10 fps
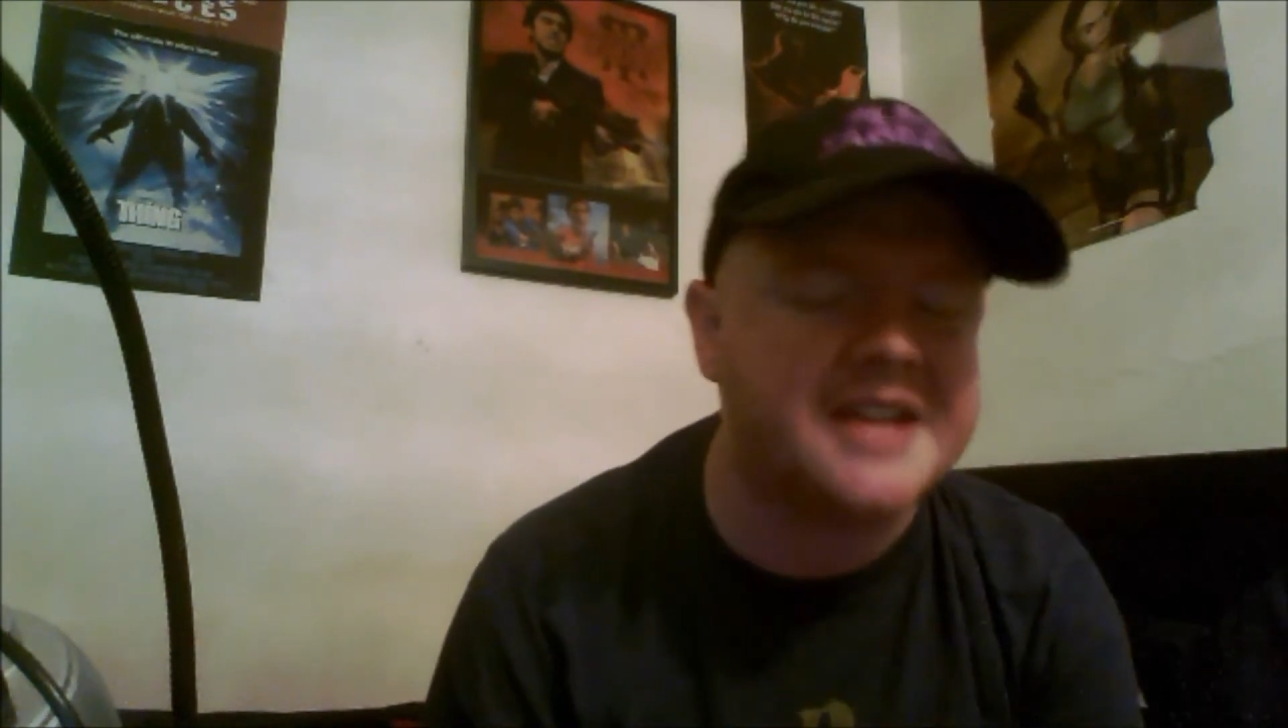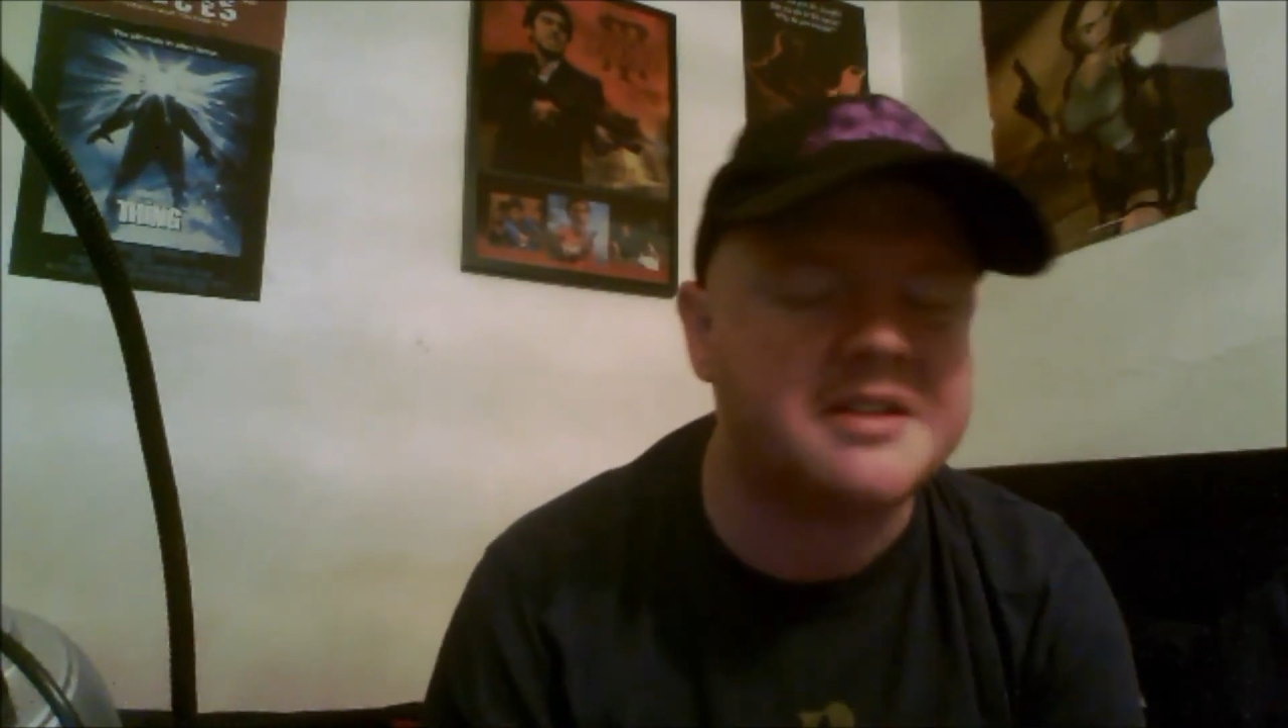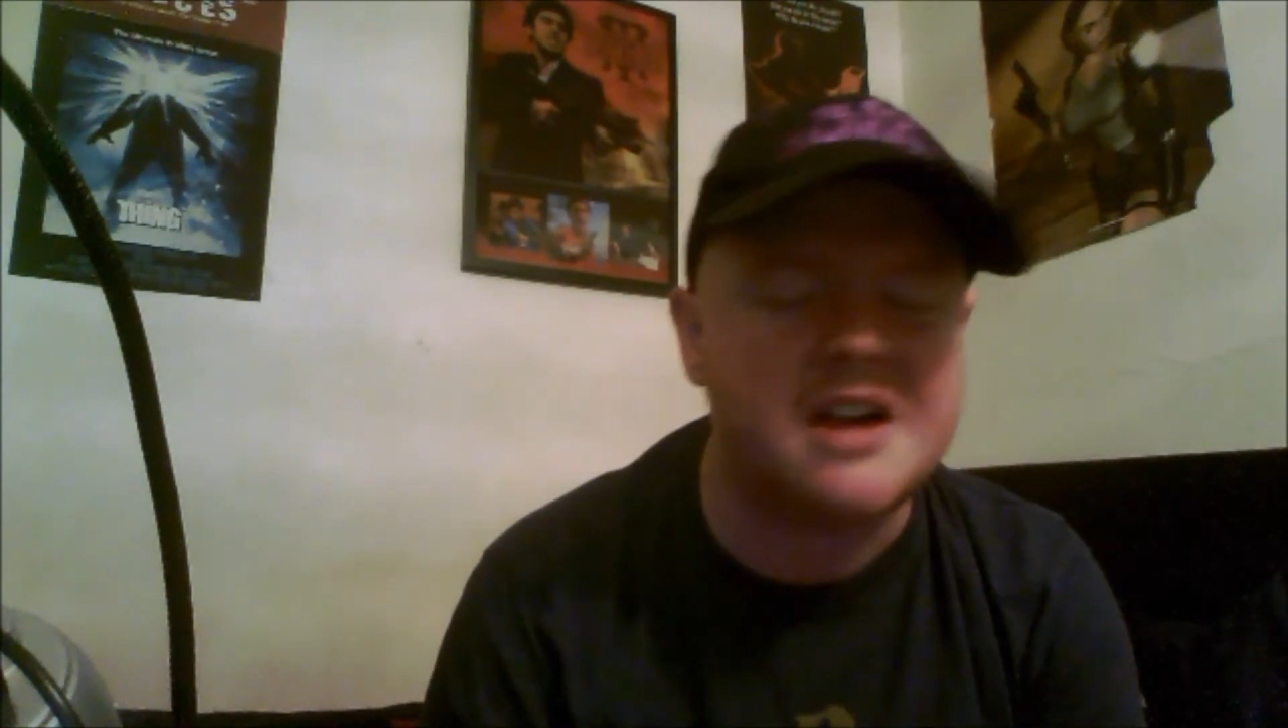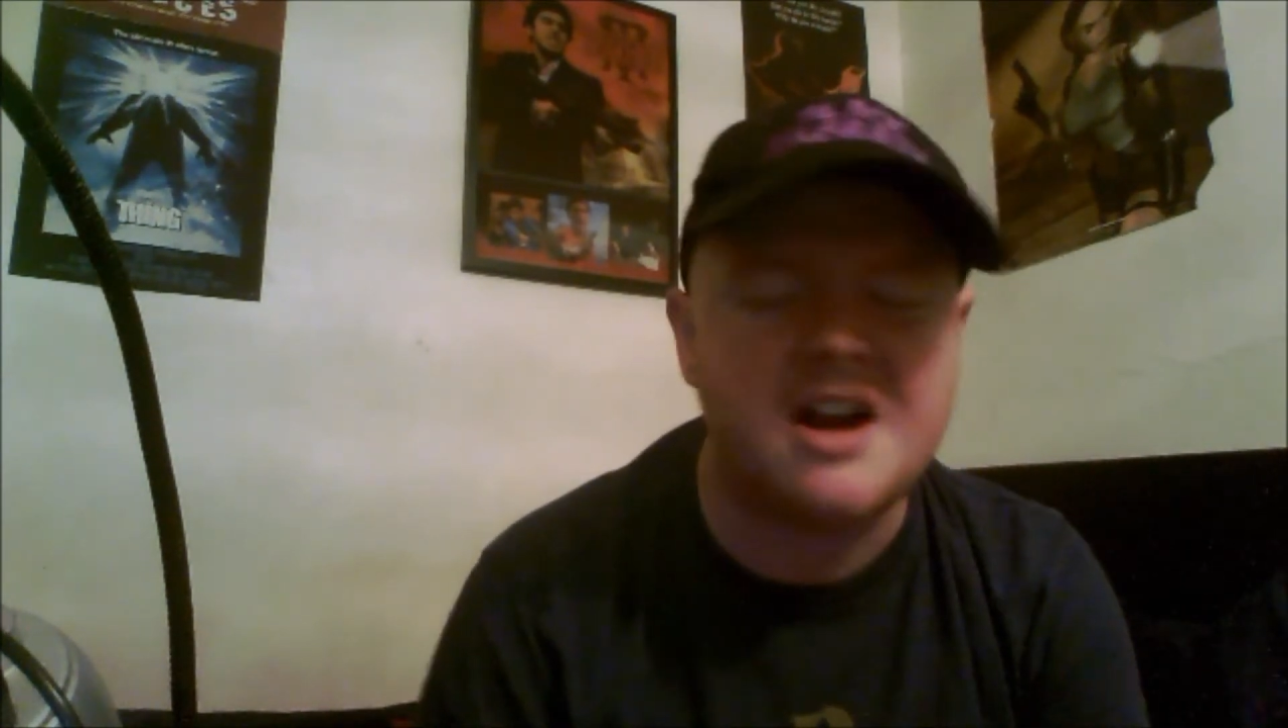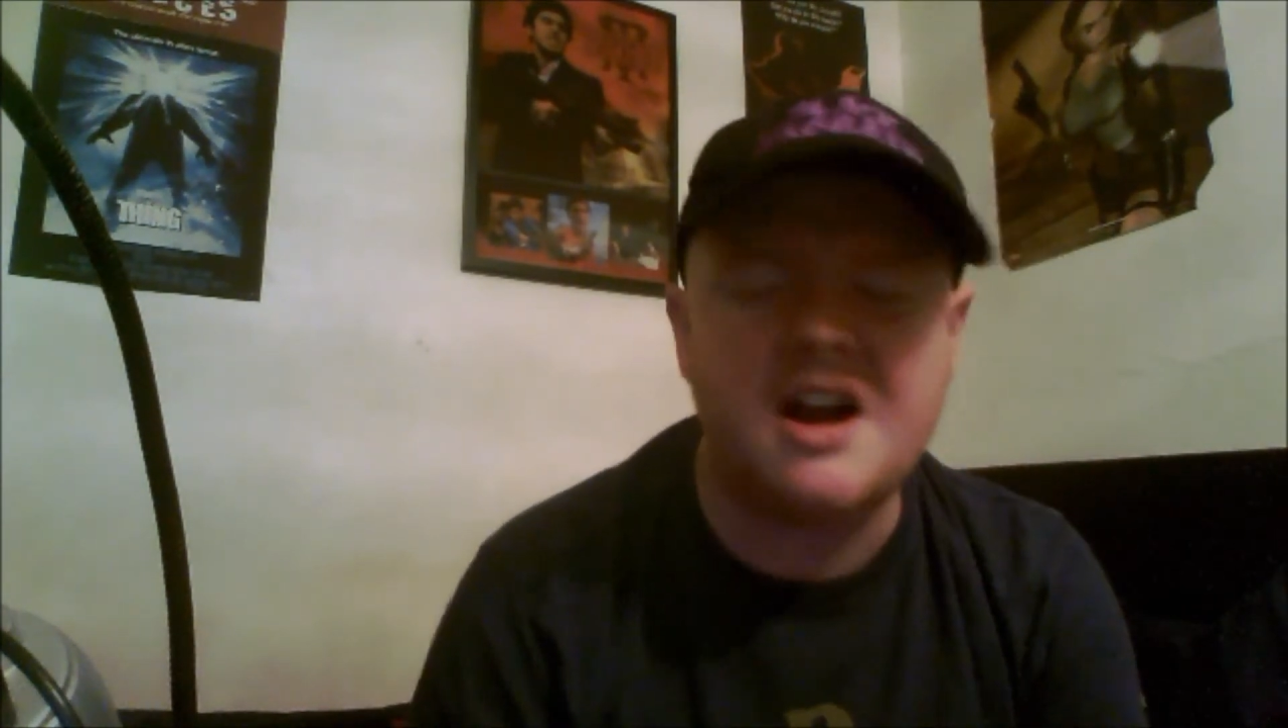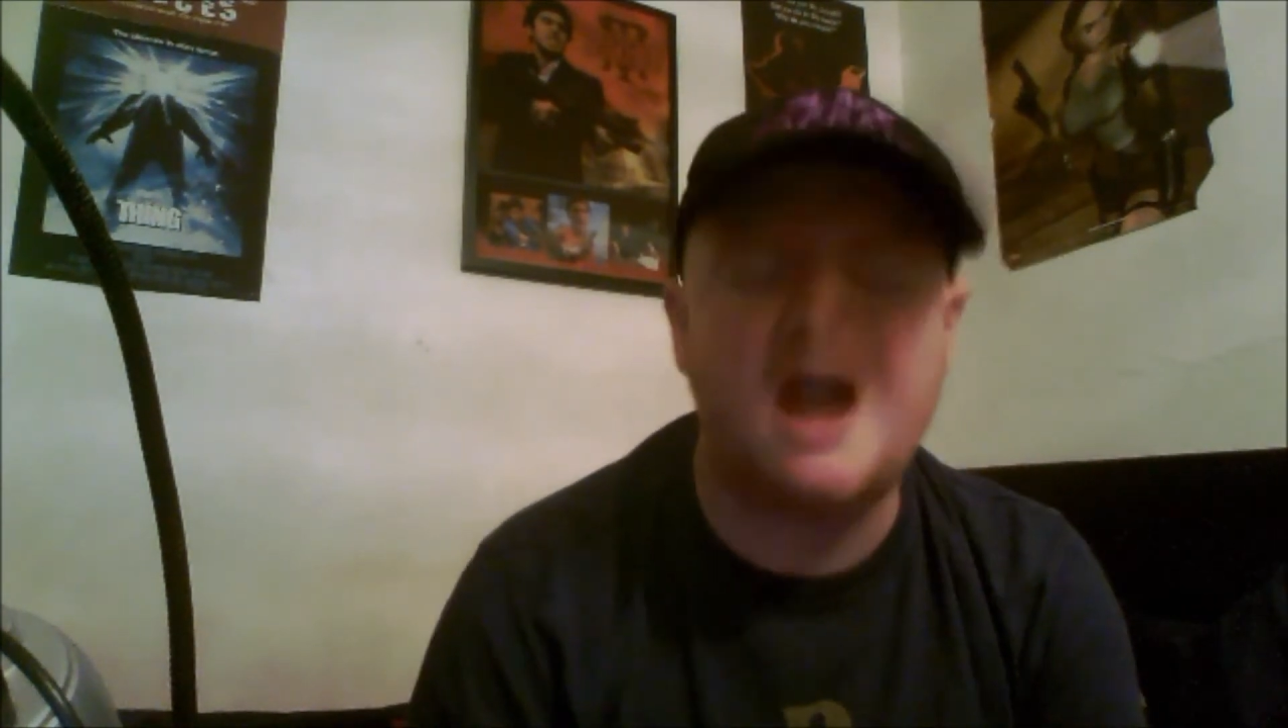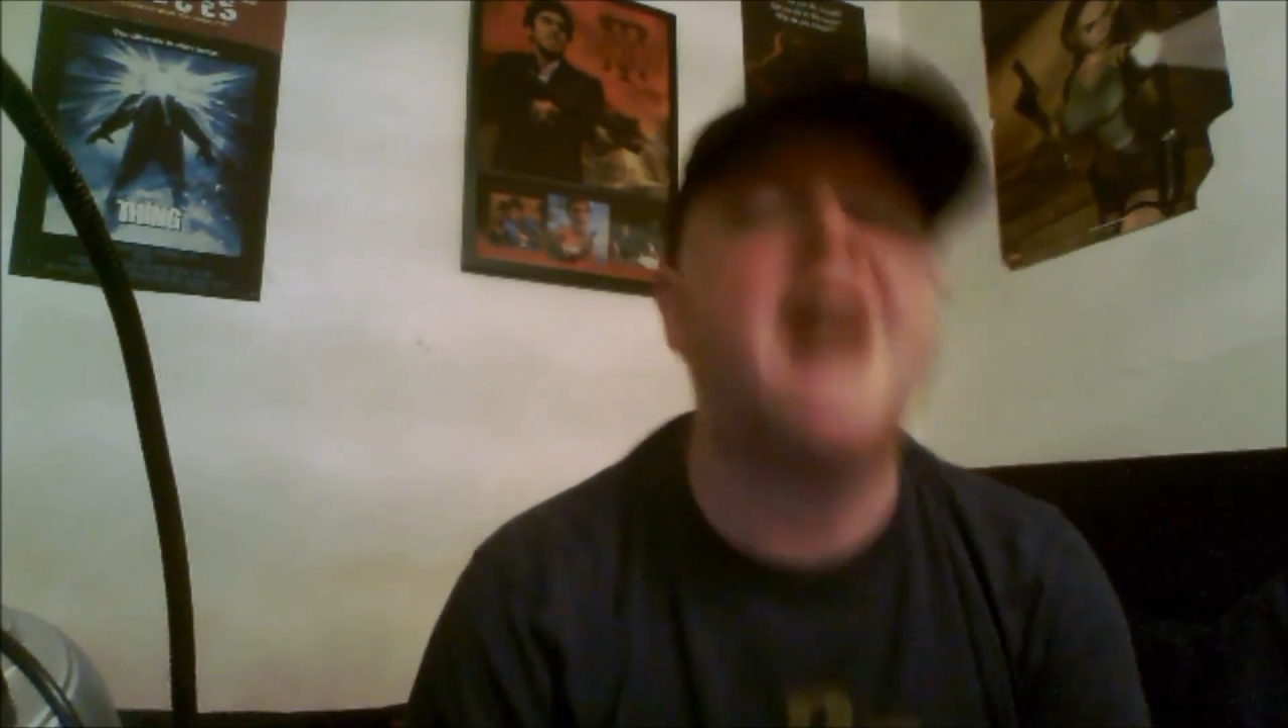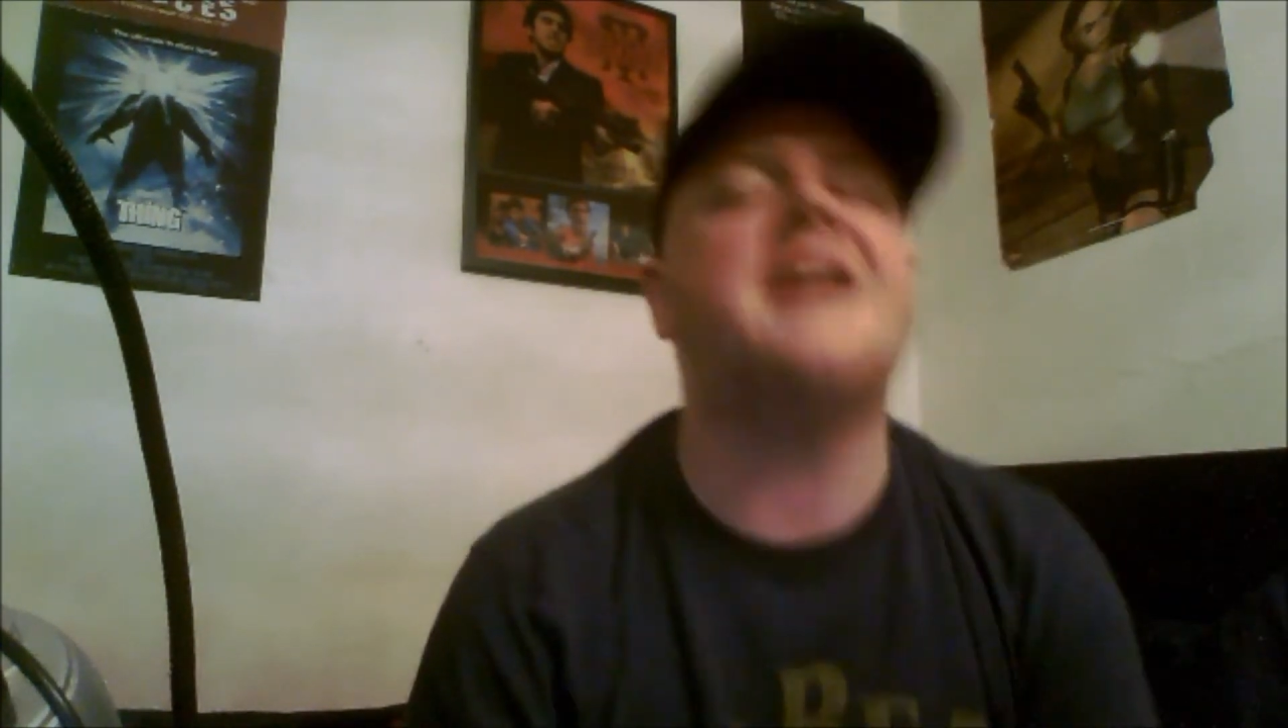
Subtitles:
aside,